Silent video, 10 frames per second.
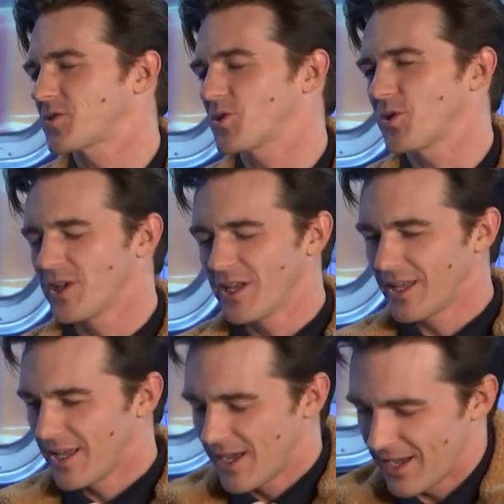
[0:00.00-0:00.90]
So
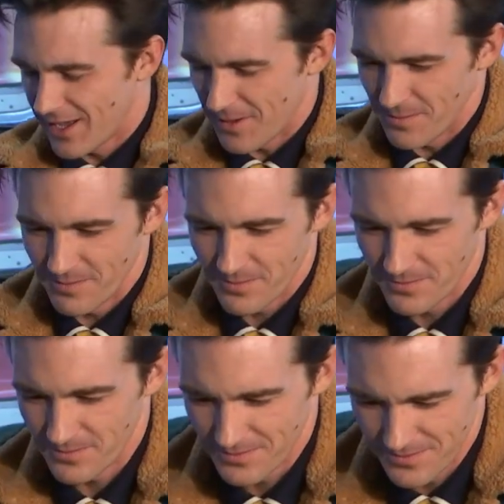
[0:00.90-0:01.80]

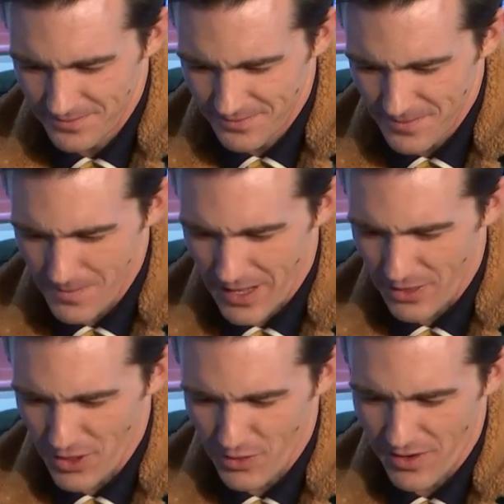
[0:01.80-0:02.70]
I
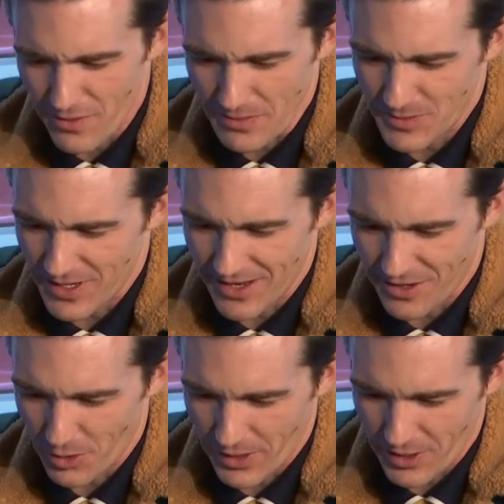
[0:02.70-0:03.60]
think whenever I'm speaking
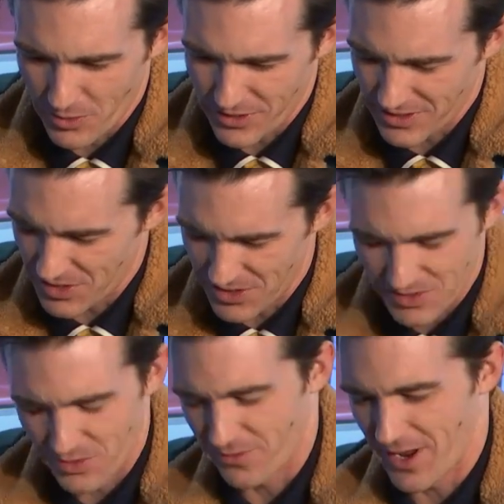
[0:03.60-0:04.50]
another language, it just
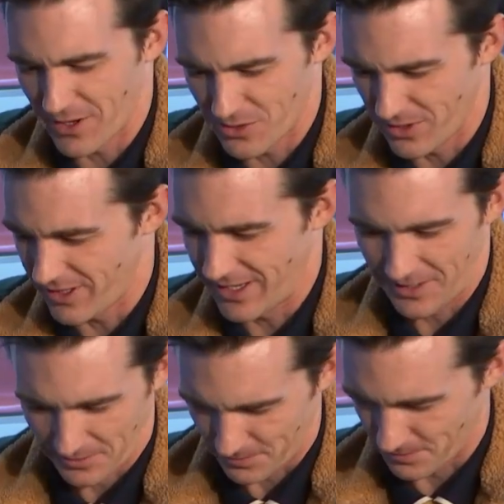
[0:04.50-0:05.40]
sort of naturally, like,
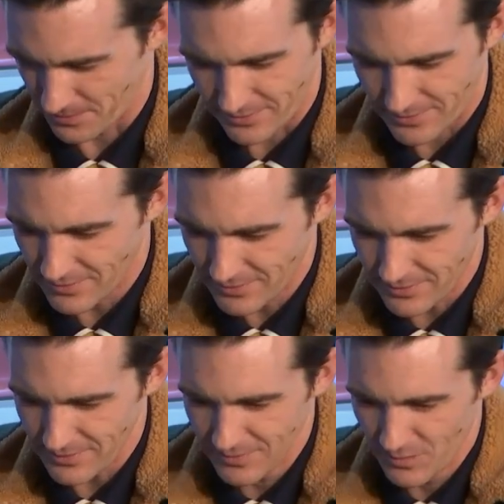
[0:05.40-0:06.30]

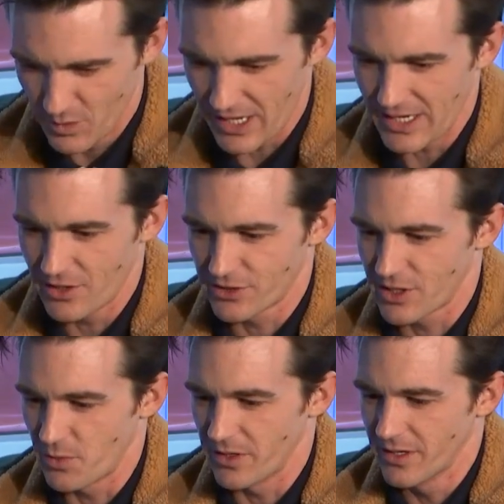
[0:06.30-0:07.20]
when I hear
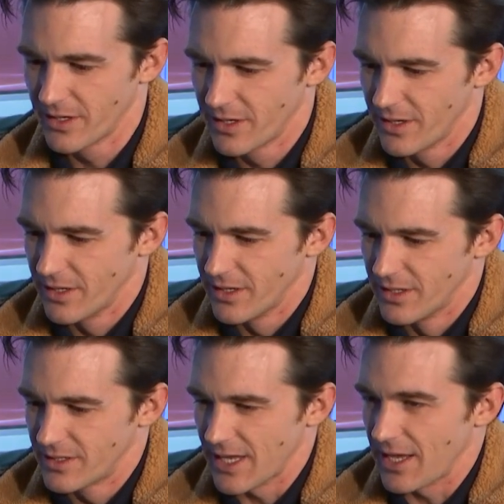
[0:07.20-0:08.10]
someone
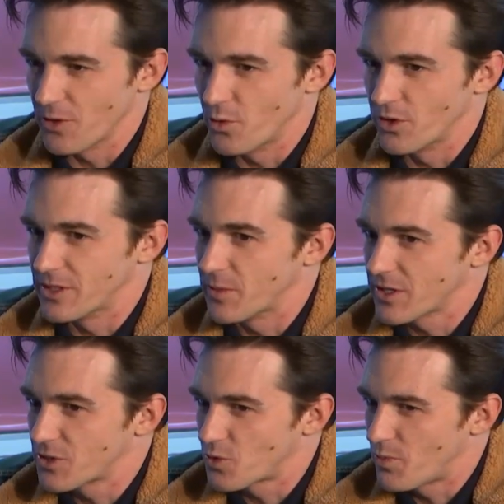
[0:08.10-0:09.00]
saying the words, I'm
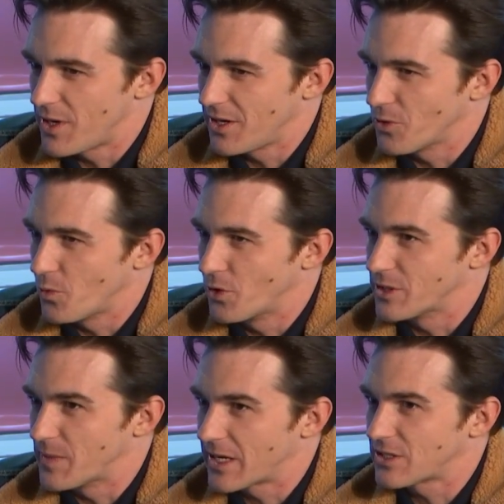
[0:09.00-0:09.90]
not just repeating the
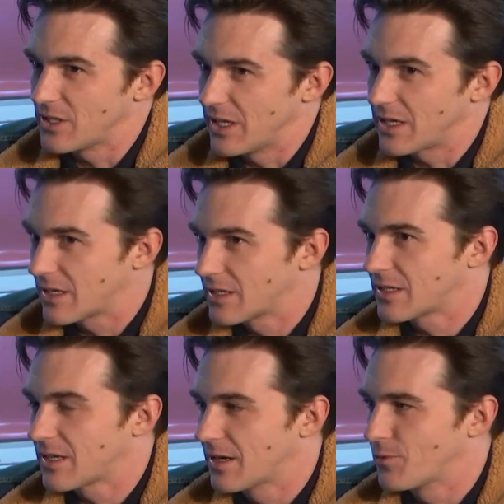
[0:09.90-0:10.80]
words, I'm actually like
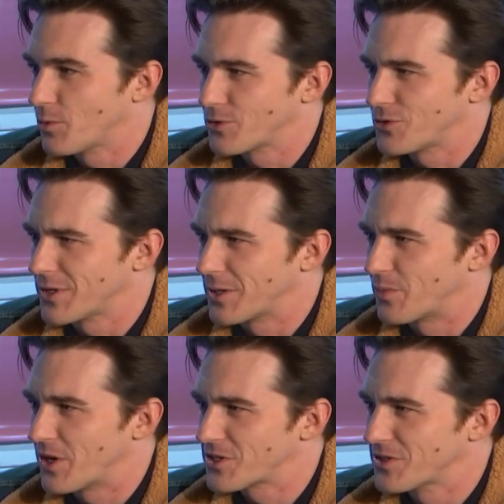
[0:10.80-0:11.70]
kind of almost doing an
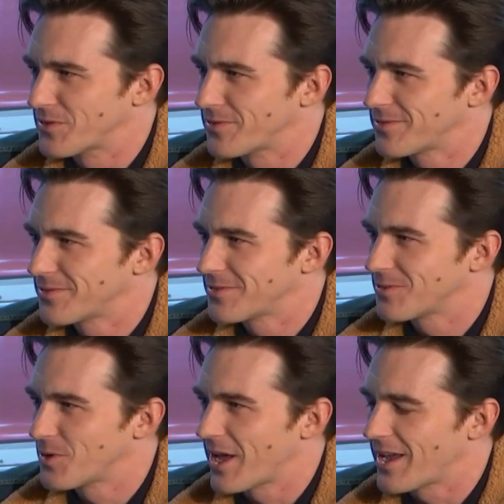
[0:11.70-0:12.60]
impression of
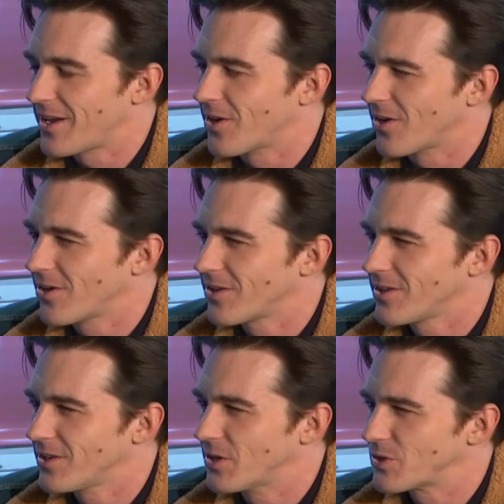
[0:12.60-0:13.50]
what I hear.
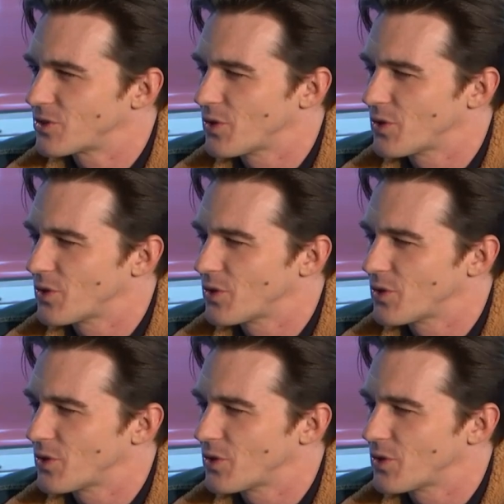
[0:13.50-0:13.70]
You know?